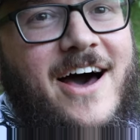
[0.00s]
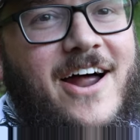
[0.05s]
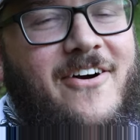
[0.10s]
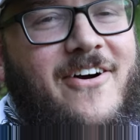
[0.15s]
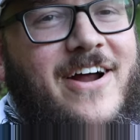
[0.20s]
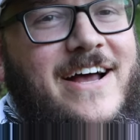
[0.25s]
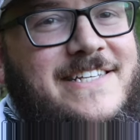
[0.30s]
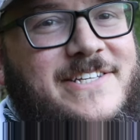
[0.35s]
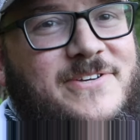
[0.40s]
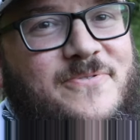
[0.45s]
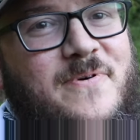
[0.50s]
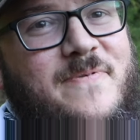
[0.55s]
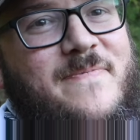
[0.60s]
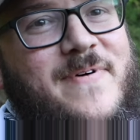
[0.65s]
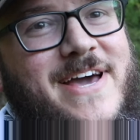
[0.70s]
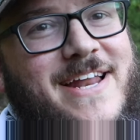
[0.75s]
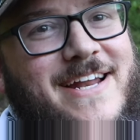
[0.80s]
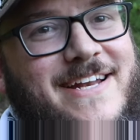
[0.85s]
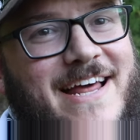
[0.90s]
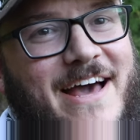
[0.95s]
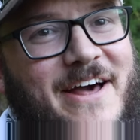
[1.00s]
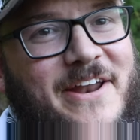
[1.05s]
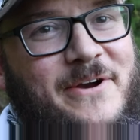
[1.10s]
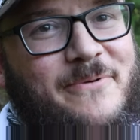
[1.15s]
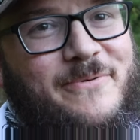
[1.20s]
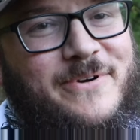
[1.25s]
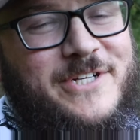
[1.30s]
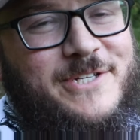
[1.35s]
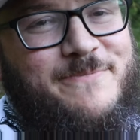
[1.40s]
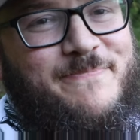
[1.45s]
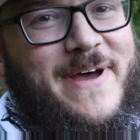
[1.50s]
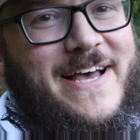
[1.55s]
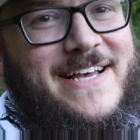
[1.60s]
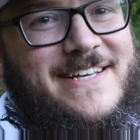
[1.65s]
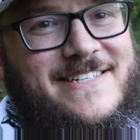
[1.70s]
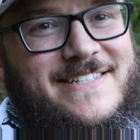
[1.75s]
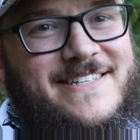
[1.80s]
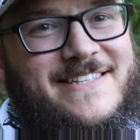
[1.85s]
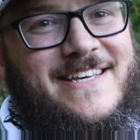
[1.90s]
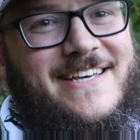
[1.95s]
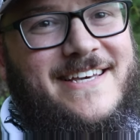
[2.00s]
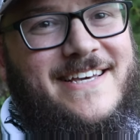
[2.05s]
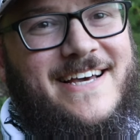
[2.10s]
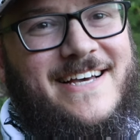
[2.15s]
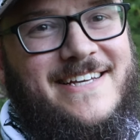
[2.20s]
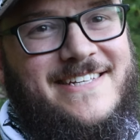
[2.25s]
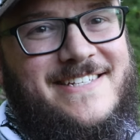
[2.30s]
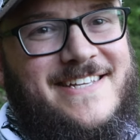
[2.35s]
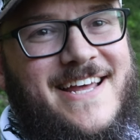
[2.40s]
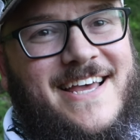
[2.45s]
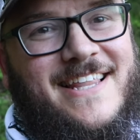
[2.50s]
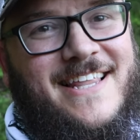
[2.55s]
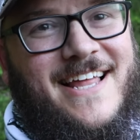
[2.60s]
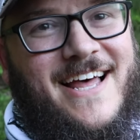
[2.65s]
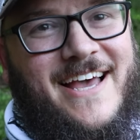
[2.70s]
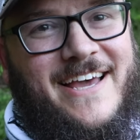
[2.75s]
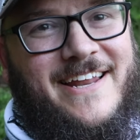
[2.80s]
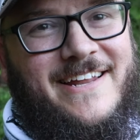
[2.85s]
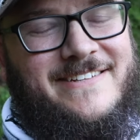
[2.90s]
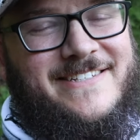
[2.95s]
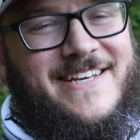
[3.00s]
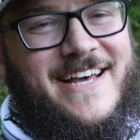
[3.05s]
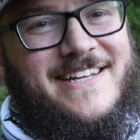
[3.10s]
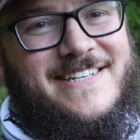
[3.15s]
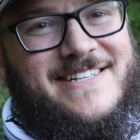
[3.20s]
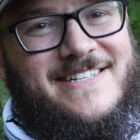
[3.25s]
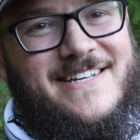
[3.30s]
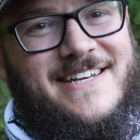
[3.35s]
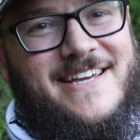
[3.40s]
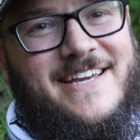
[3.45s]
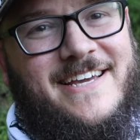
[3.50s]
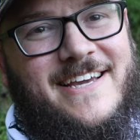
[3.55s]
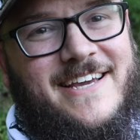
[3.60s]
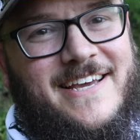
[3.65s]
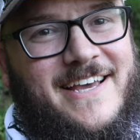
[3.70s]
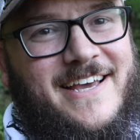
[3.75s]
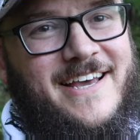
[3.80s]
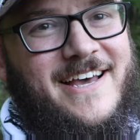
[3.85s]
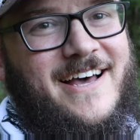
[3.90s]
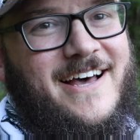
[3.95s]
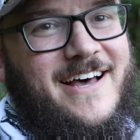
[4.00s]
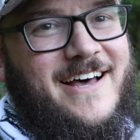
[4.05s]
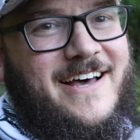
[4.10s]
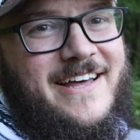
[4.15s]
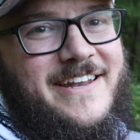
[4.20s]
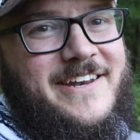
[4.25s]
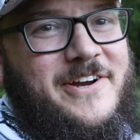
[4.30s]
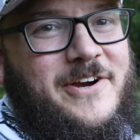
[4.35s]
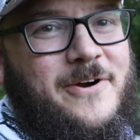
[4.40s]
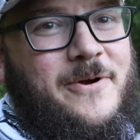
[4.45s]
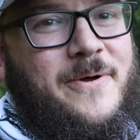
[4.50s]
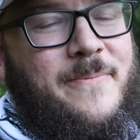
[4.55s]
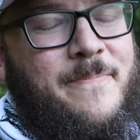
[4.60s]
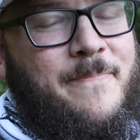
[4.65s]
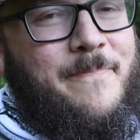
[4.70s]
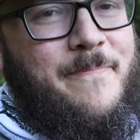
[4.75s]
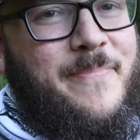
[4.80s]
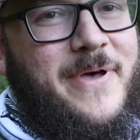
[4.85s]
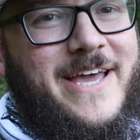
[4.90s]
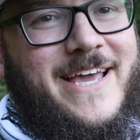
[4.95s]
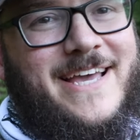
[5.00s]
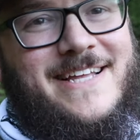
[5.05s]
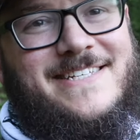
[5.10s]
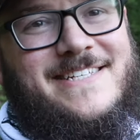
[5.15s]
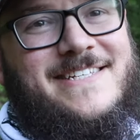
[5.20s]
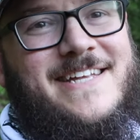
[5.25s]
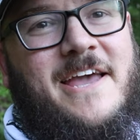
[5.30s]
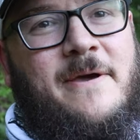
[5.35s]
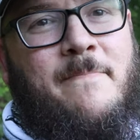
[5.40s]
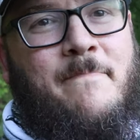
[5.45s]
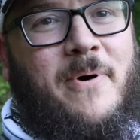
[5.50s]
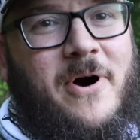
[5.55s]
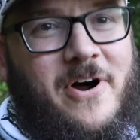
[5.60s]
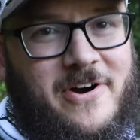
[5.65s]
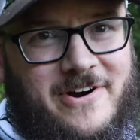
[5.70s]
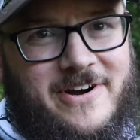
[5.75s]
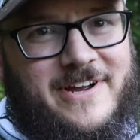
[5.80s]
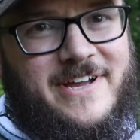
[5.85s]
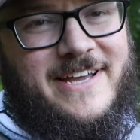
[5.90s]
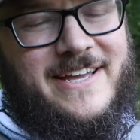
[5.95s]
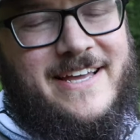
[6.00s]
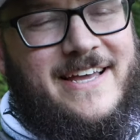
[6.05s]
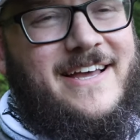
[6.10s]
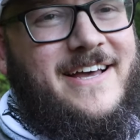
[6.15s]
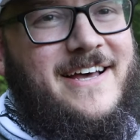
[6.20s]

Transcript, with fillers: All right, so we made it down here. We're just past the uh, state line of Tennessee, uh, near Pickett State Park.